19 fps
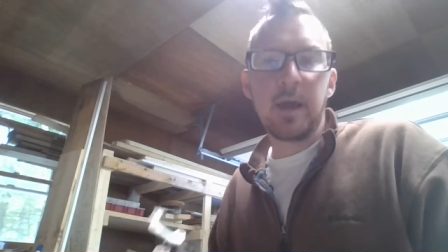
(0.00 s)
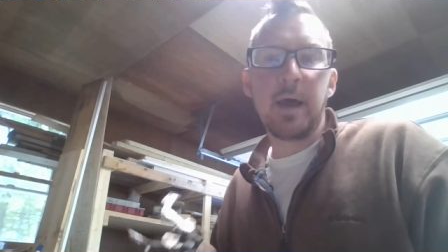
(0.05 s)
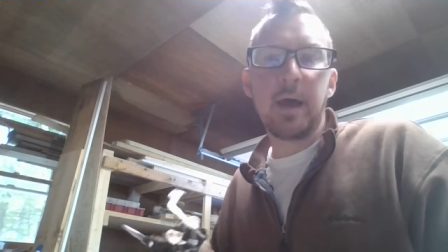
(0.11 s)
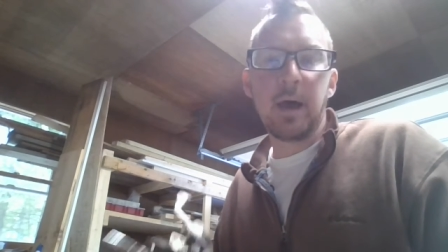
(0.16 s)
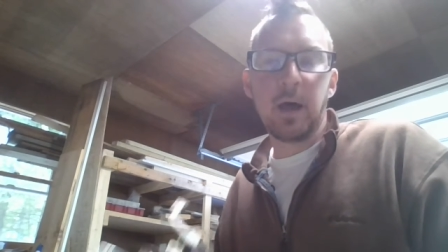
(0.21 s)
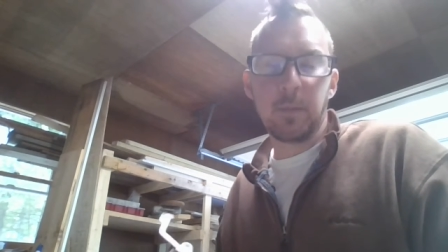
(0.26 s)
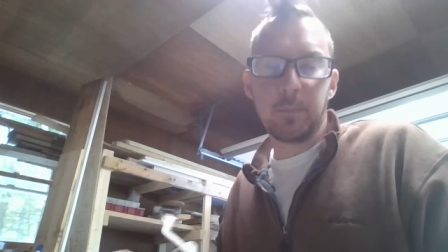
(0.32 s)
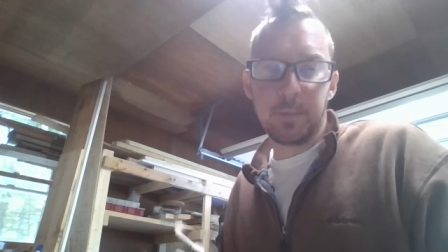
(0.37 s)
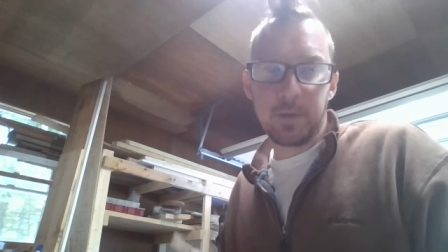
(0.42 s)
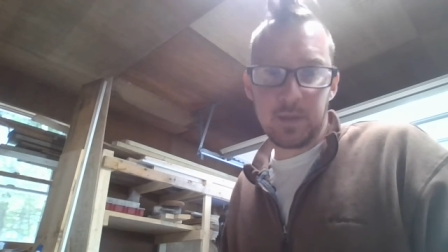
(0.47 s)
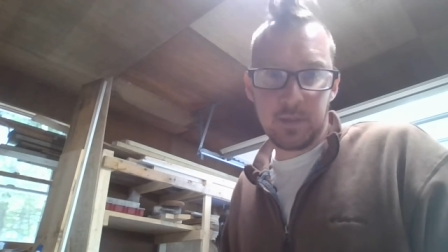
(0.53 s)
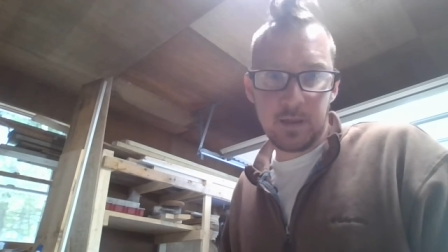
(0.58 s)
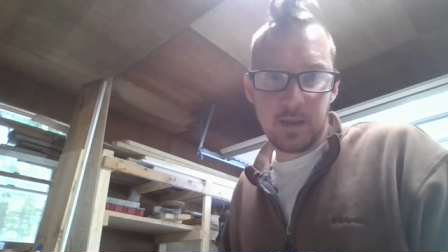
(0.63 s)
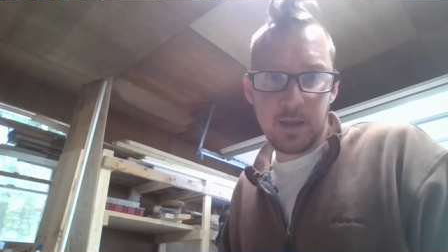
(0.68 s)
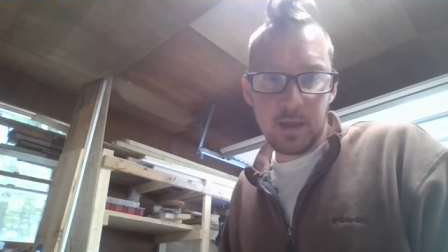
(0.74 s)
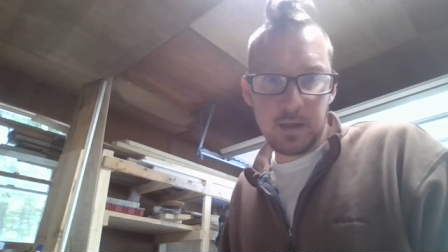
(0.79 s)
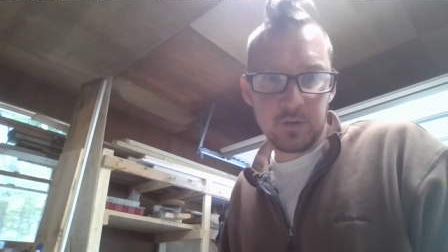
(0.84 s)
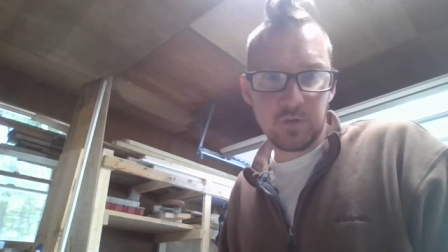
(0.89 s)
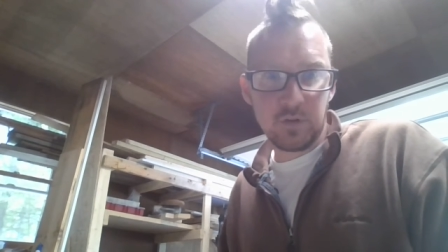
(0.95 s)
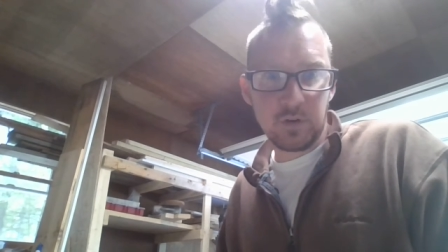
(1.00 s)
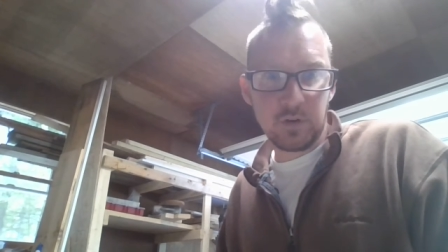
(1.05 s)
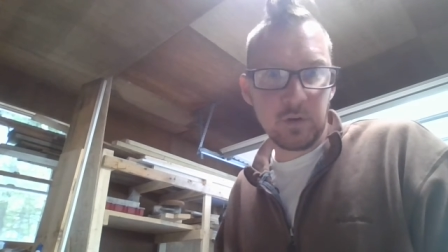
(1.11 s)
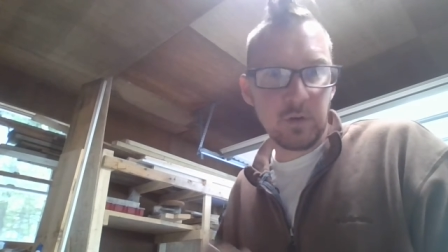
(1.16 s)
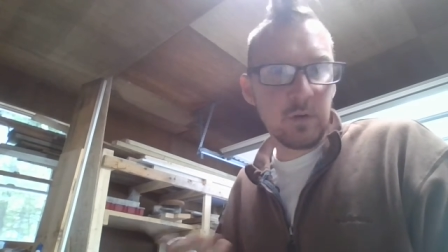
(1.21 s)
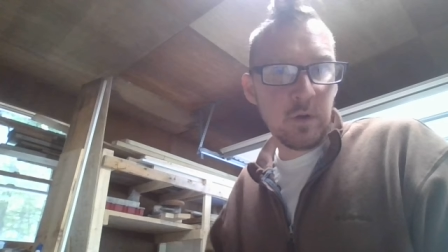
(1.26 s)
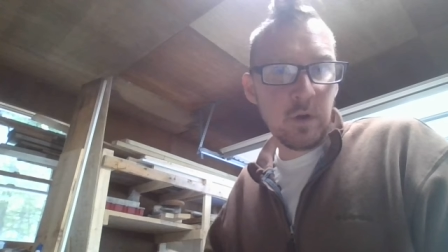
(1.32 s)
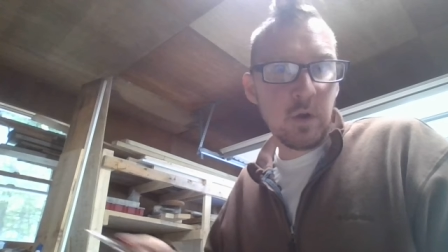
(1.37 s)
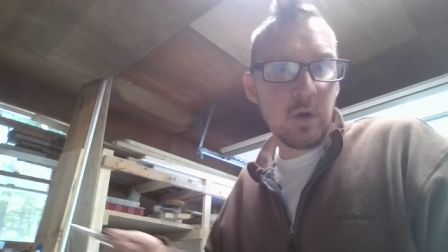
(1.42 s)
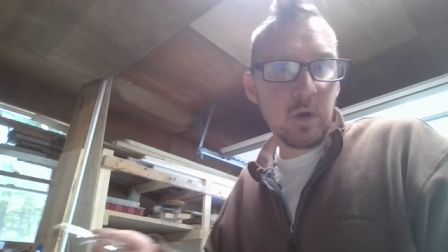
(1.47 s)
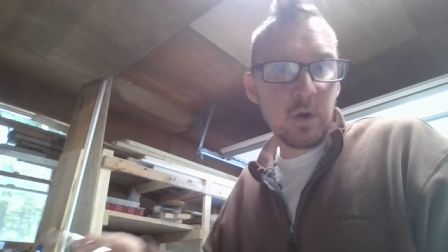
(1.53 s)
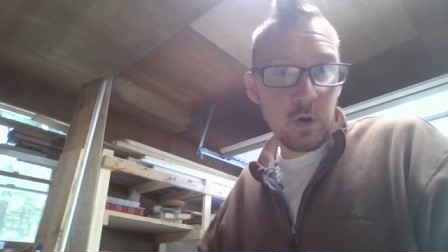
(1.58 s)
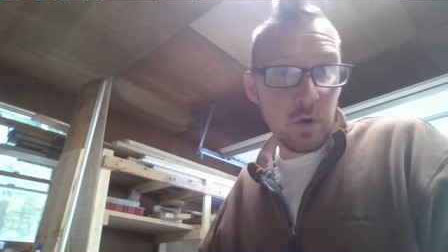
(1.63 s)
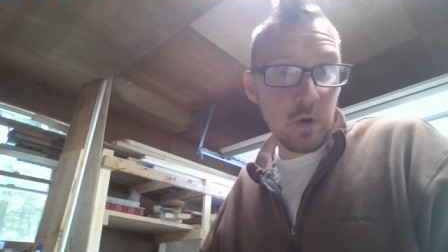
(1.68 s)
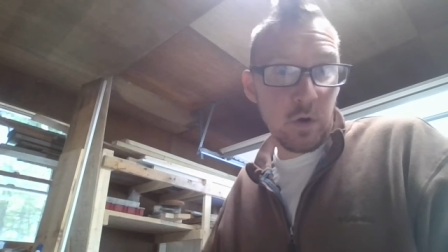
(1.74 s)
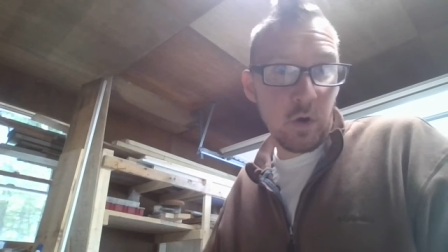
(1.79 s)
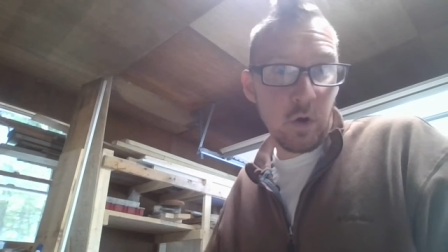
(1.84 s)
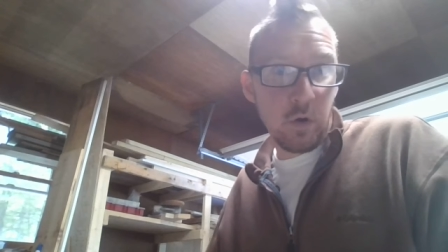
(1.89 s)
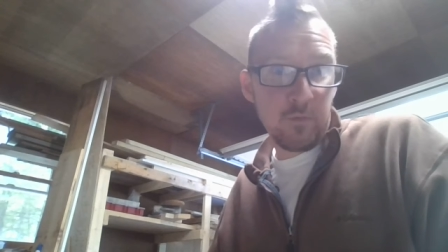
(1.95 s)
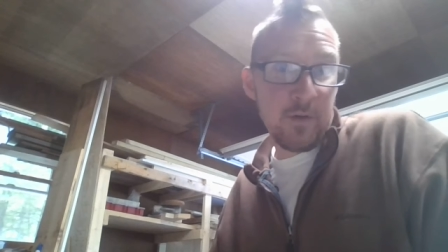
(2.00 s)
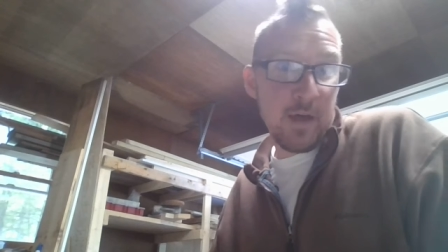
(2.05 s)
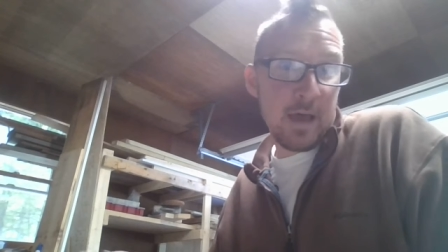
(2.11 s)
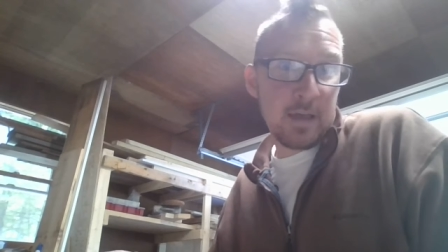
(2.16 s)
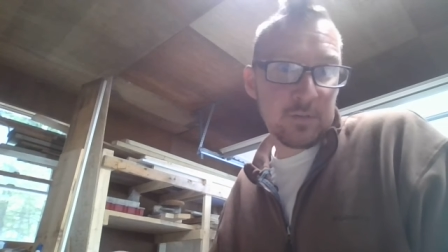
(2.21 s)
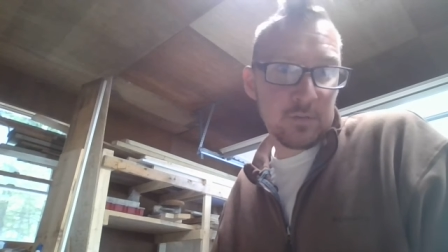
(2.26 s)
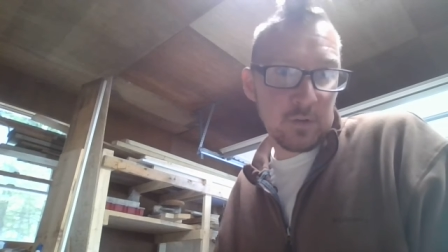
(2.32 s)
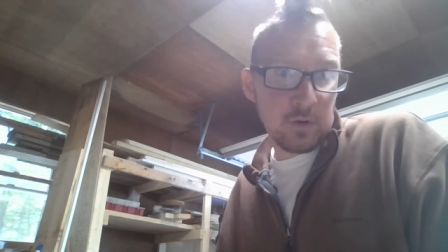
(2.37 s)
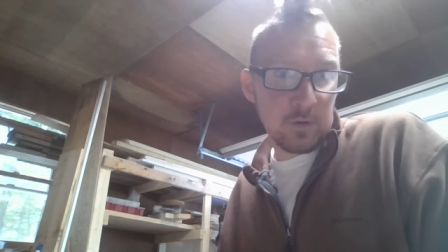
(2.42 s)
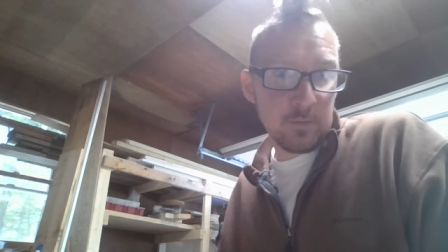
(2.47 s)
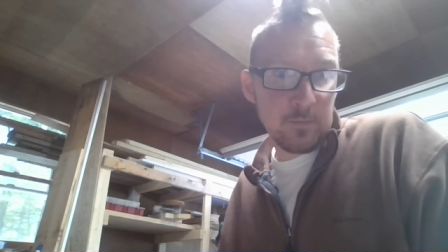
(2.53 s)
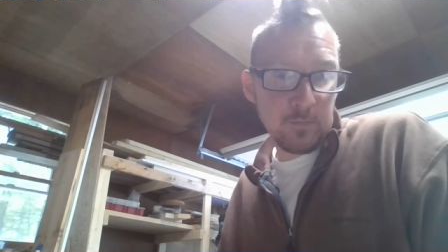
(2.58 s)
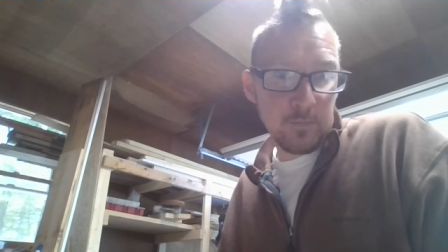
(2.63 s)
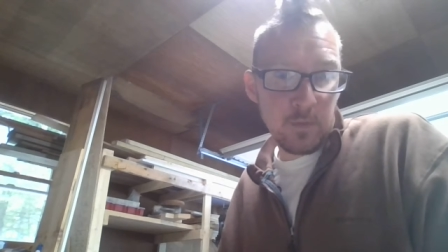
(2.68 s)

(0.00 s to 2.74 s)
helping the engine go faster.